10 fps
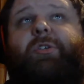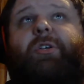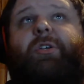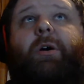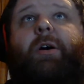
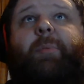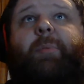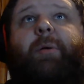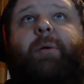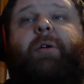show
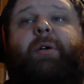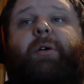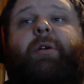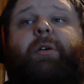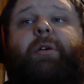up,
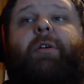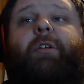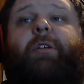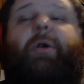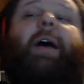
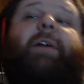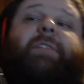you have